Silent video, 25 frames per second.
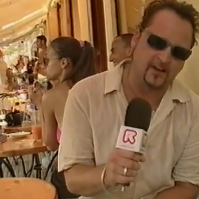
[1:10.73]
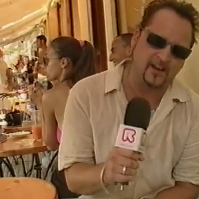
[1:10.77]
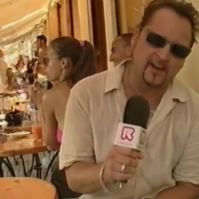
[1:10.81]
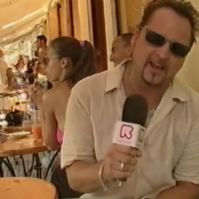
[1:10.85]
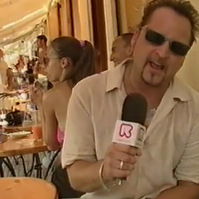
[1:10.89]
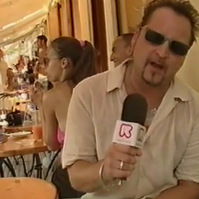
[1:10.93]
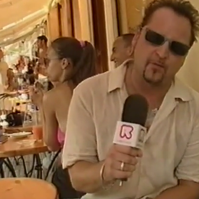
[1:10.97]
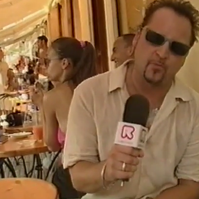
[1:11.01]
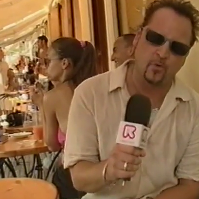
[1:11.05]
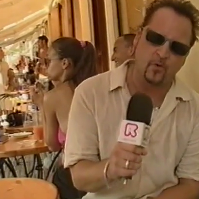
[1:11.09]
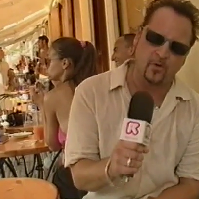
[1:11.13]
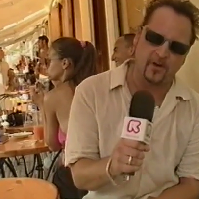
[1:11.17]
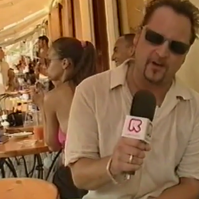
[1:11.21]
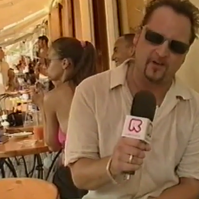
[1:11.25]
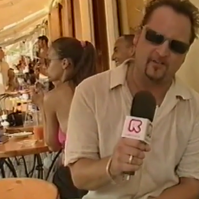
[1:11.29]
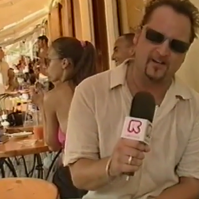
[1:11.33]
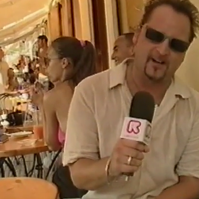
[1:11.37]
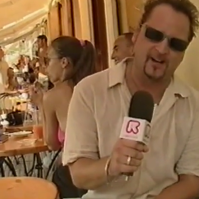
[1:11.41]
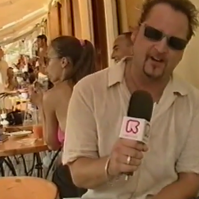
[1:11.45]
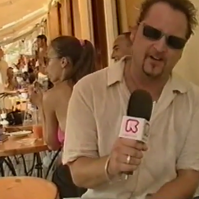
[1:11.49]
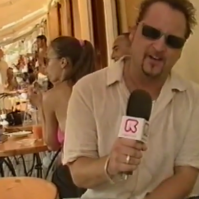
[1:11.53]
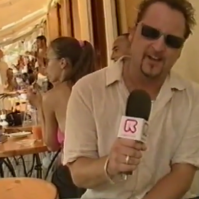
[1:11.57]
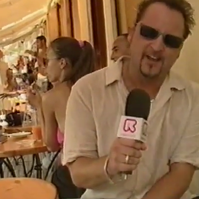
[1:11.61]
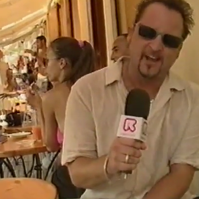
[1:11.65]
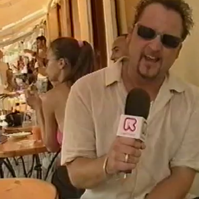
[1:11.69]
He kept walking
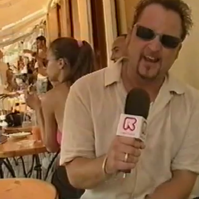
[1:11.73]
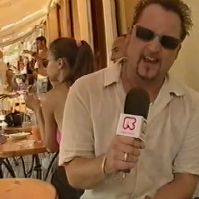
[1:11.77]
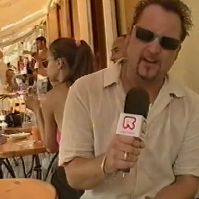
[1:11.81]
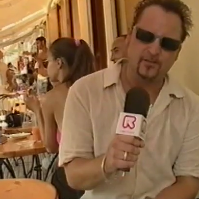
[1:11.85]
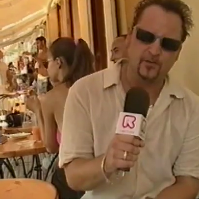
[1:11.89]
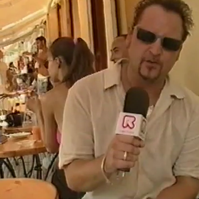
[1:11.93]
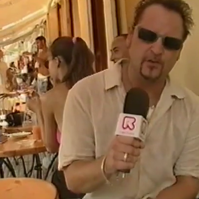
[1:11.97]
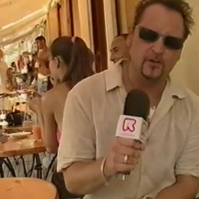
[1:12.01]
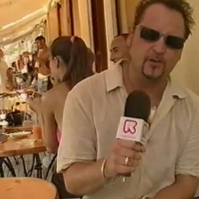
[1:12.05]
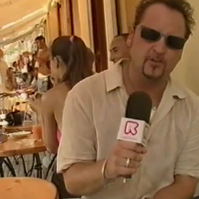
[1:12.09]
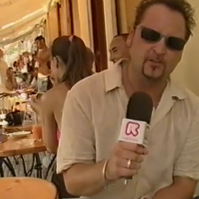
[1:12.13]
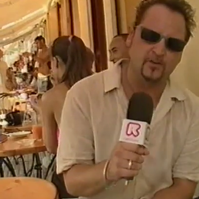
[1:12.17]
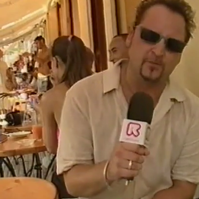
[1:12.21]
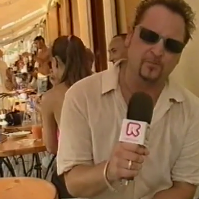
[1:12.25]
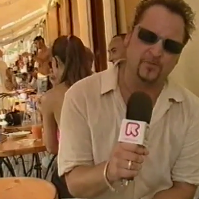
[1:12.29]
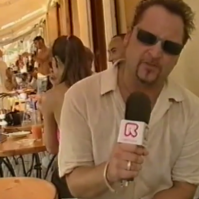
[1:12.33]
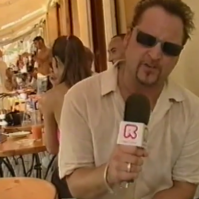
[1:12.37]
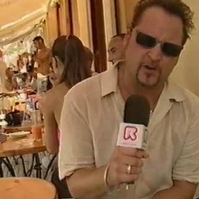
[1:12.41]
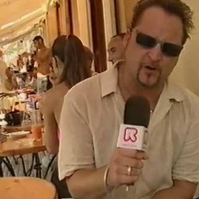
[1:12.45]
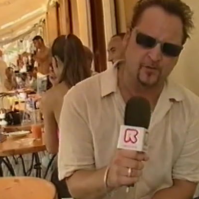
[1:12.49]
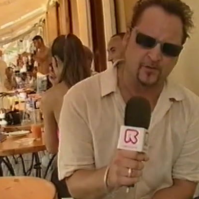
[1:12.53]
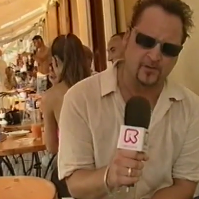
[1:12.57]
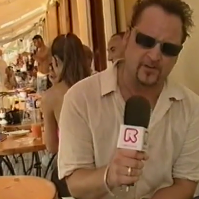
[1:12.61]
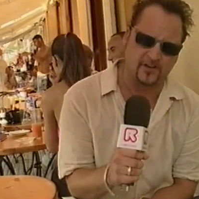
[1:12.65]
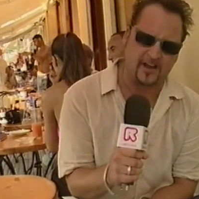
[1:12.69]
around, introducing
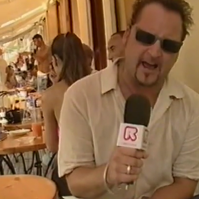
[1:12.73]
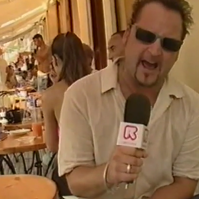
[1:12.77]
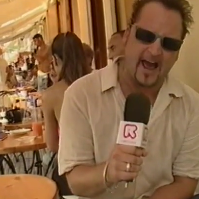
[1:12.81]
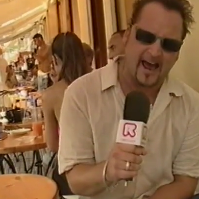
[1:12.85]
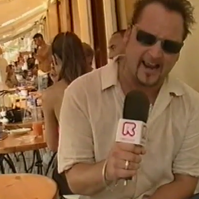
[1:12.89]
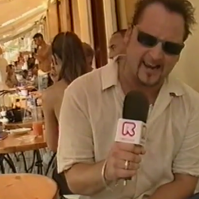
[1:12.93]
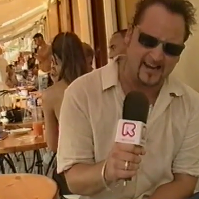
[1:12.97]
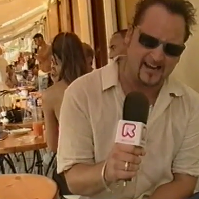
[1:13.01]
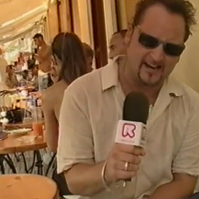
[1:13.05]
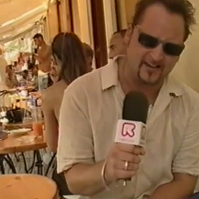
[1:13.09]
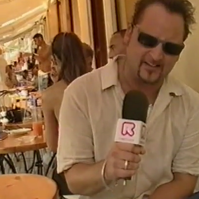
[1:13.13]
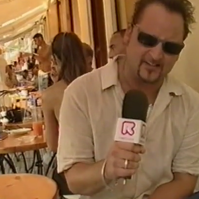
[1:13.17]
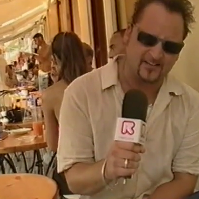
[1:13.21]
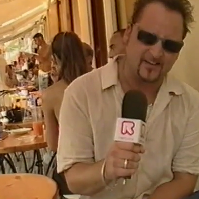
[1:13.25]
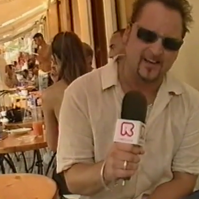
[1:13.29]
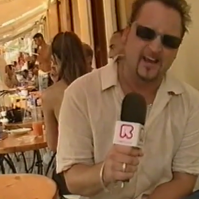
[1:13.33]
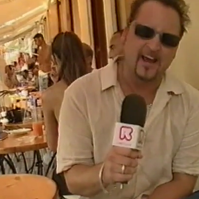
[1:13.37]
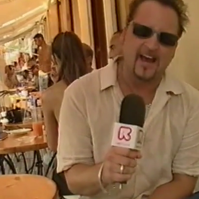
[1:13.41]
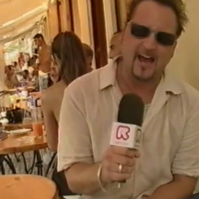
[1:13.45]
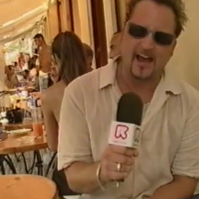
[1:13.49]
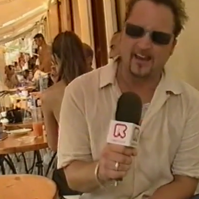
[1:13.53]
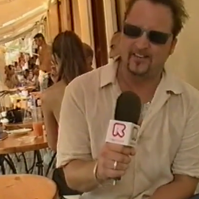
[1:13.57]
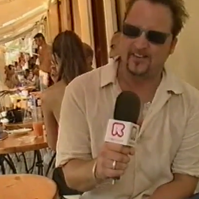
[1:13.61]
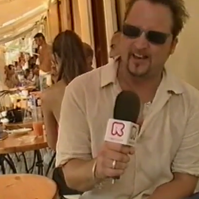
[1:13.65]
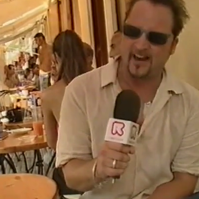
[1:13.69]
himself as Alex,
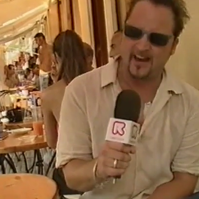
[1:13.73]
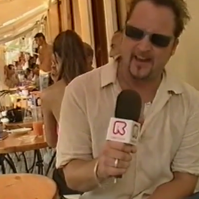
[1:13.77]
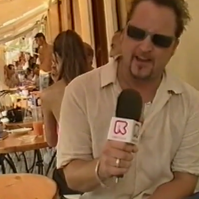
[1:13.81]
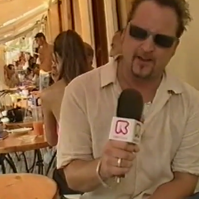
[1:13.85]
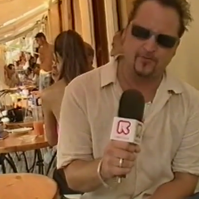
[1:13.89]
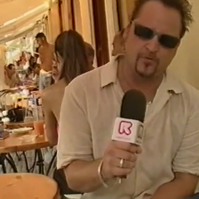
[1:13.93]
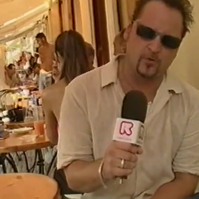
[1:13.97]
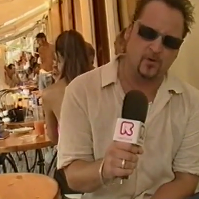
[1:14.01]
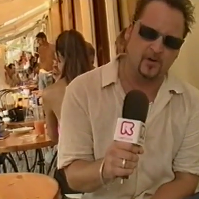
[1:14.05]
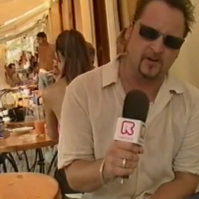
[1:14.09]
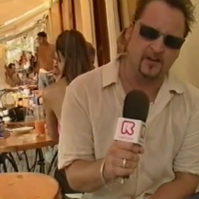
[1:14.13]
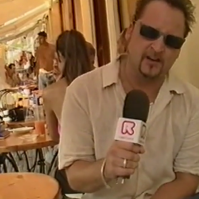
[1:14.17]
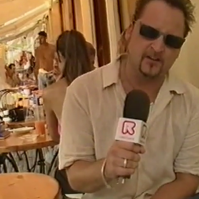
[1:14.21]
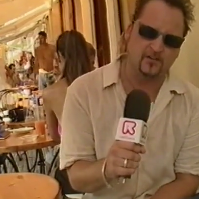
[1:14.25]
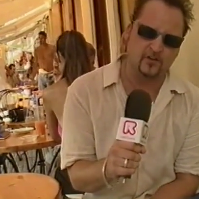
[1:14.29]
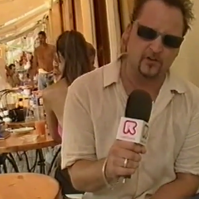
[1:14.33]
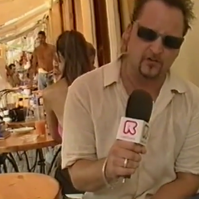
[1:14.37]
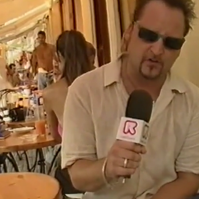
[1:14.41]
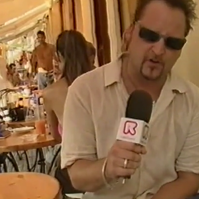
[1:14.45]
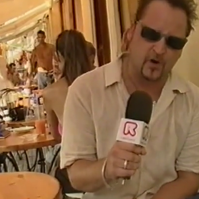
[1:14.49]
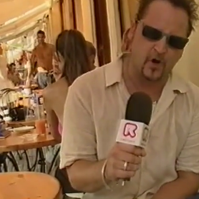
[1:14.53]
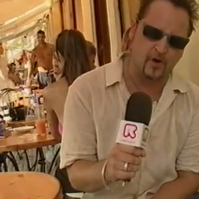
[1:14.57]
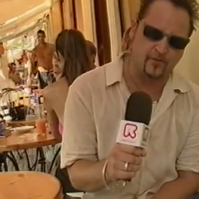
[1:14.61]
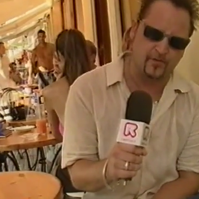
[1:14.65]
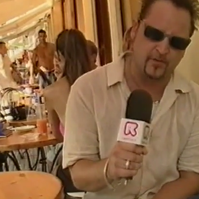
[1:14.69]
and telling everyone he
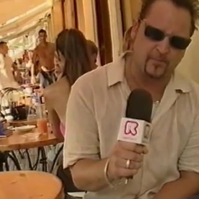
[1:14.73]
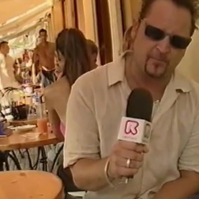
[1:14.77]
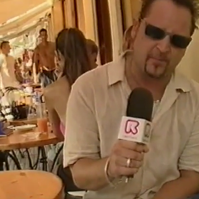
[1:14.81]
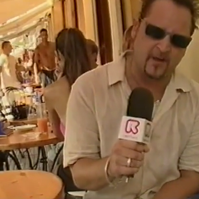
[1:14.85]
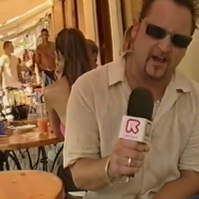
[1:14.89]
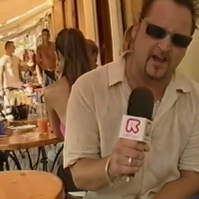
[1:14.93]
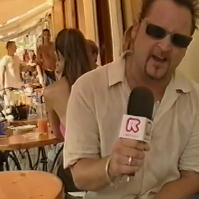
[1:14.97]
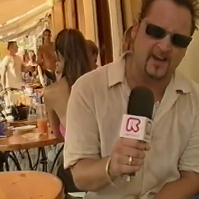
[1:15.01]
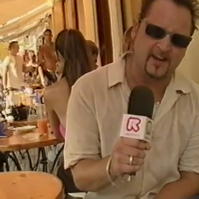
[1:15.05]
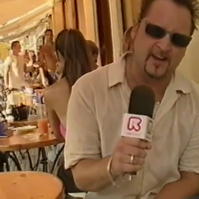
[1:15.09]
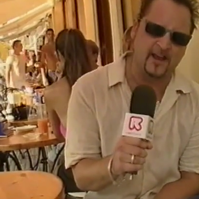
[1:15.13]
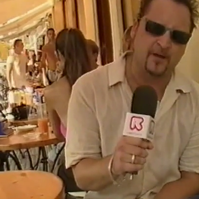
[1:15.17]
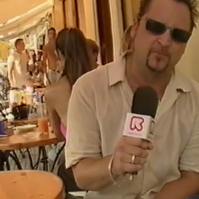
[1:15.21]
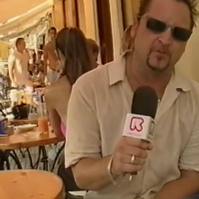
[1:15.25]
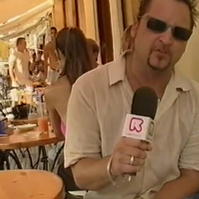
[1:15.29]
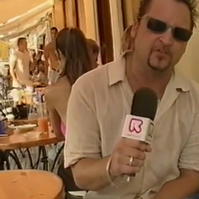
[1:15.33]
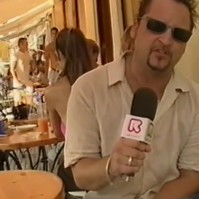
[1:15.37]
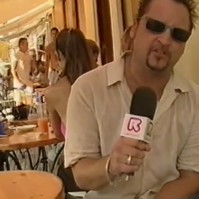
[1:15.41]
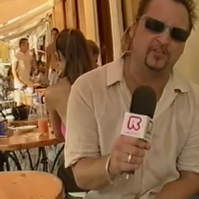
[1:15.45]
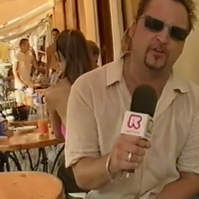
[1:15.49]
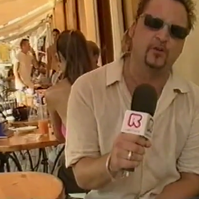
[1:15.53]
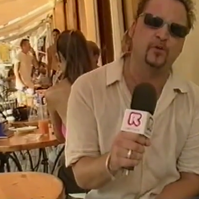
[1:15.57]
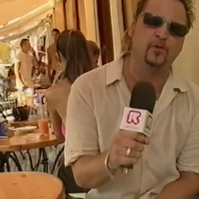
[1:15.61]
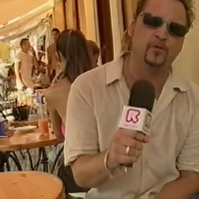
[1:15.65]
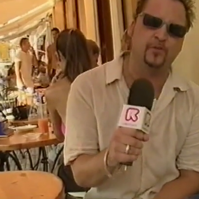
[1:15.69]
just got off the plane and was
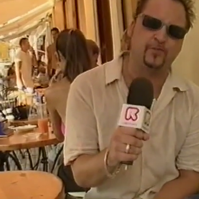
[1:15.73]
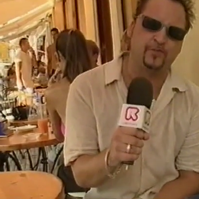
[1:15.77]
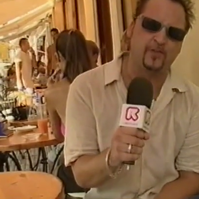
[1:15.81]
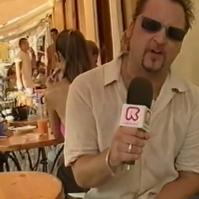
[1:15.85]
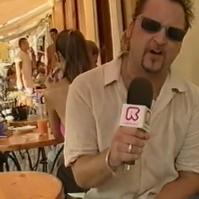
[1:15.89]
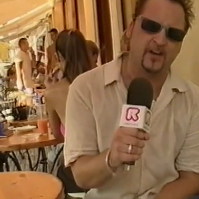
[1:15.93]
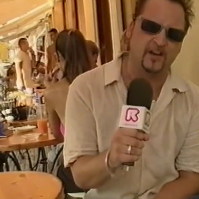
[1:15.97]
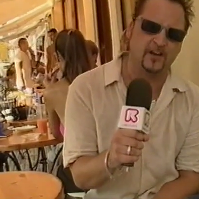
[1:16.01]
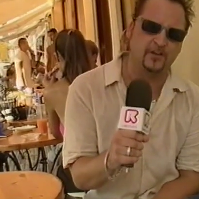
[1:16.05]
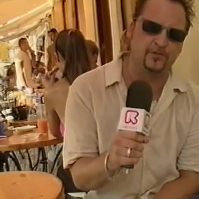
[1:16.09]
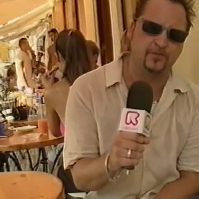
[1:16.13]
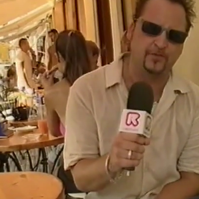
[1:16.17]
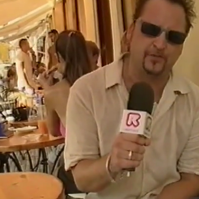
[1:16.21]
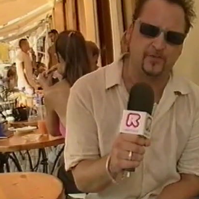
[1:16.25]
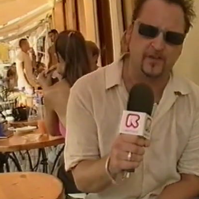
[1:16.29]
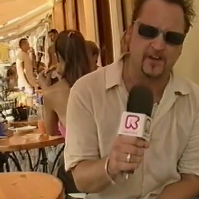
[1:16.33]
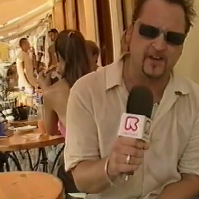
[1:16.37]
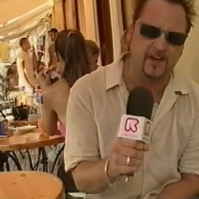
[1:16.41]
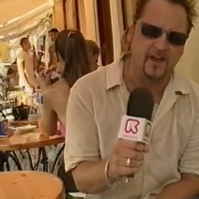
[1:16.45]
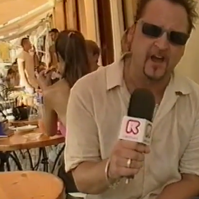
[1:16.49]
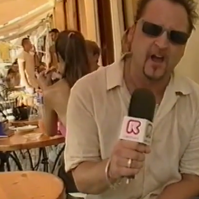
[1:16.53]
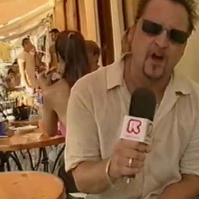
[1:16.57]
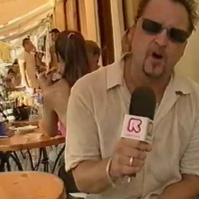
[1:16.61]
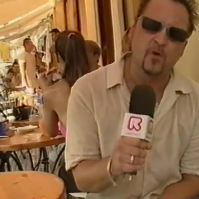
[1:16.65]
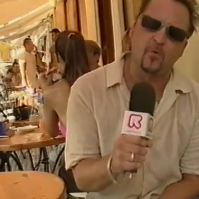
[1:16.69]
still finding his
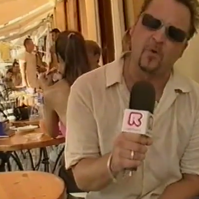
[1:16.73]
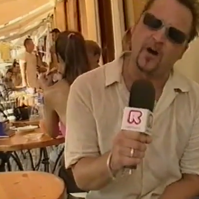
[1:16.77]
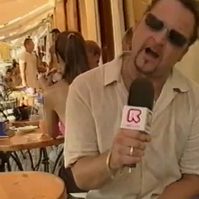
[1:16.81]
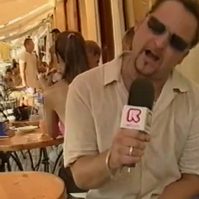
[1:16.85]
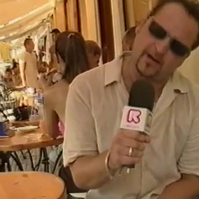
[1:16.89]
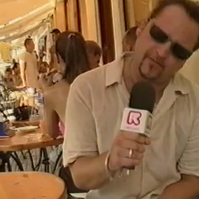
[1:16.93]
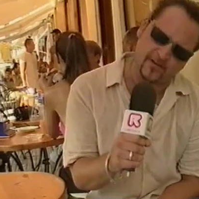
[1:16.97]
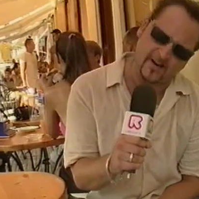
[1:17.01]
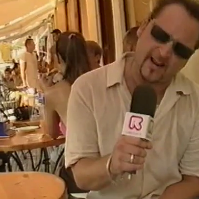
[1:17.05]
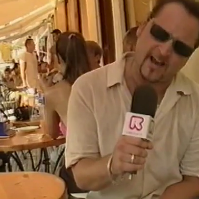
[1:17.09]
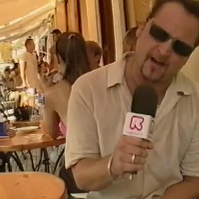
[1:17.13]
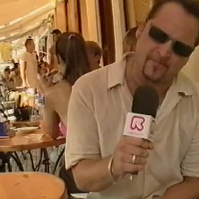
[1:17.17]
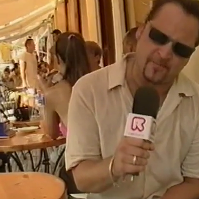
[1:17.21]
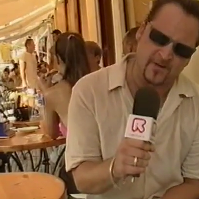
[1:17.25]
feet, whatever that